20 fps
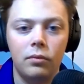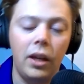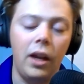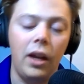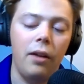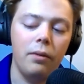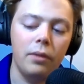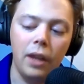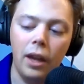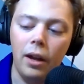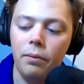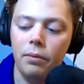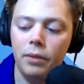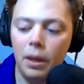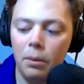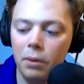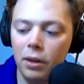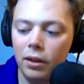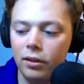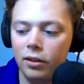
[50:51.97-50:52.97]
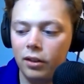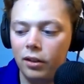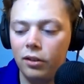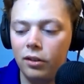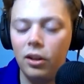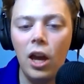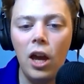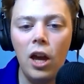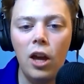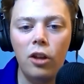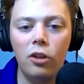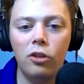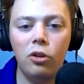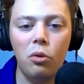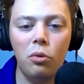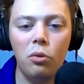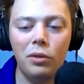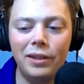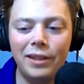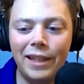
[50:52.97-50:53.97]
Yeah, that makes sense.
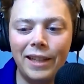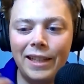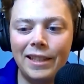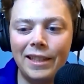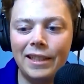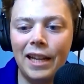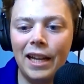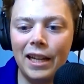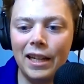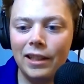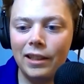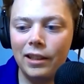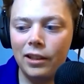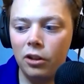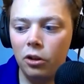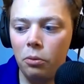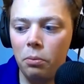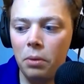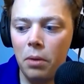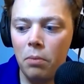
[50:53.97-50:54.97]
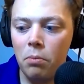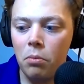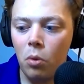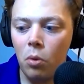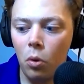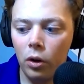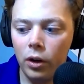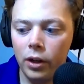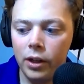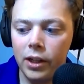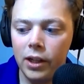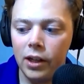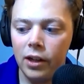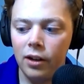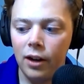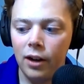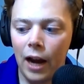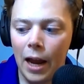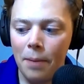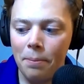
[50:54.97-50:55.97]
So let's talk a little bit more
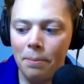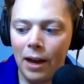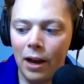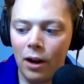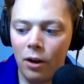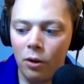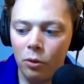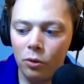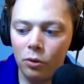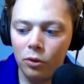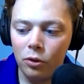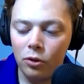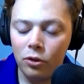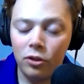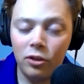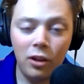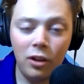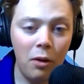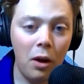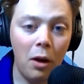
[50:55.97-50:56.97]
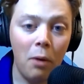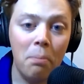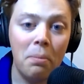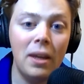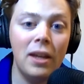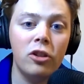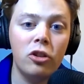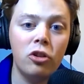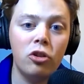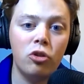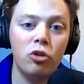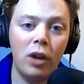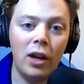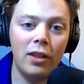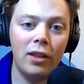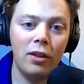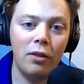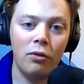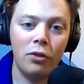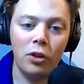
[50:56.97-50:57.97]
here about a big
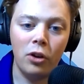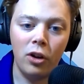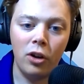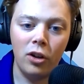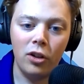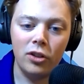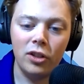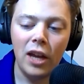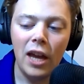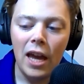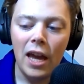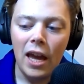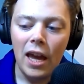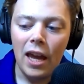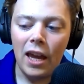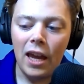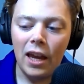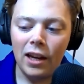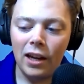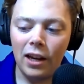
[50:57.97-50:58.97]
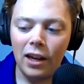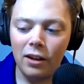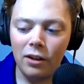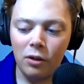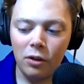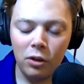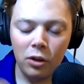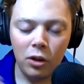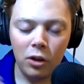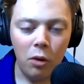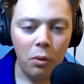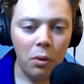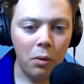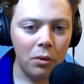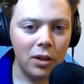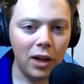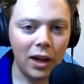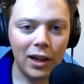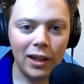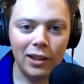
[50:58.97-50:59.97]
strength of yours. And, we were
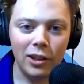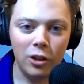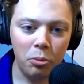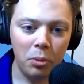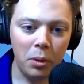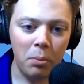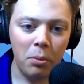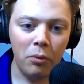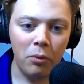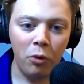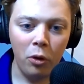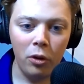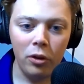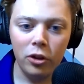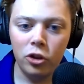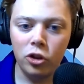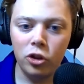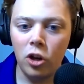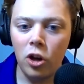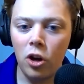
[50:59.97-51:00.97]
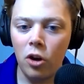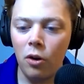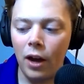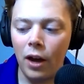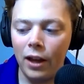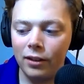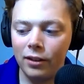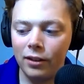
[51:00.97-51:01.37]
talking a little bit before the show. I